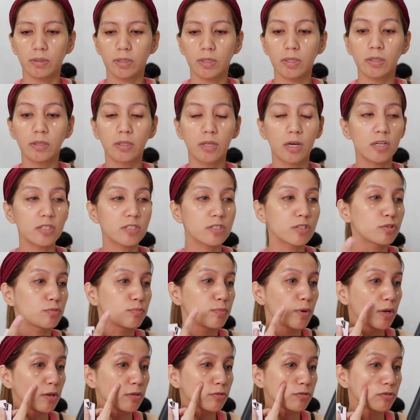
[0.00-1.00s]
It does
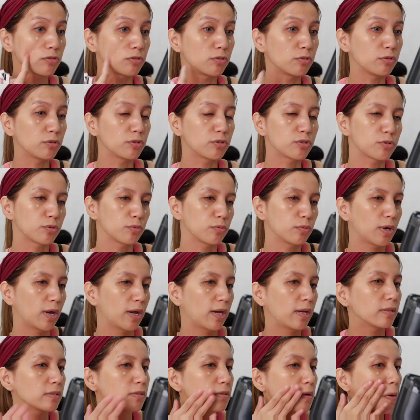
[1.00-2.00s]
smell good too,
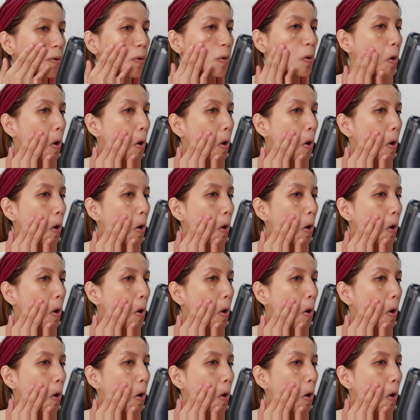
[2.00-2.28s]
guys.